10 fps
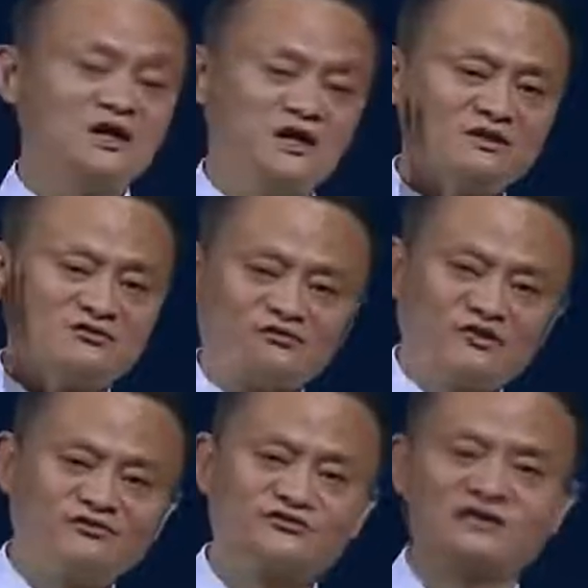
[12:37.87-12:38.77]
In the
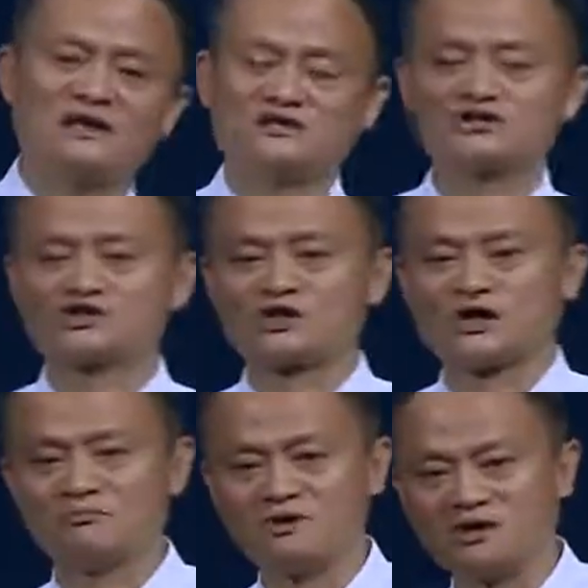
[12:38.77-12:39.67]
5th largest
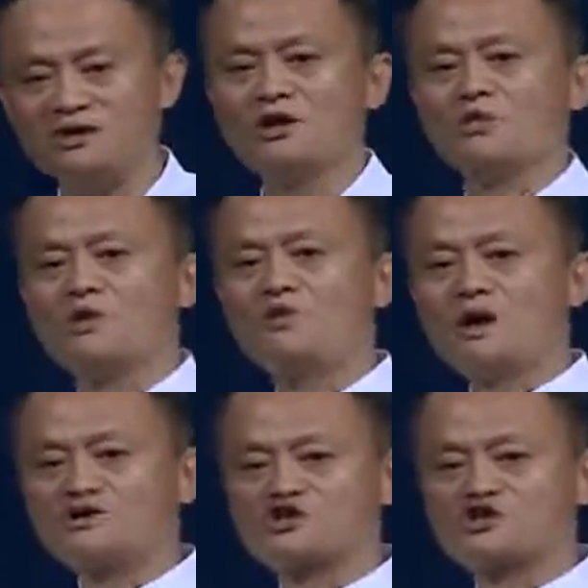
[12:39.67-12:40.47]
economy, we want to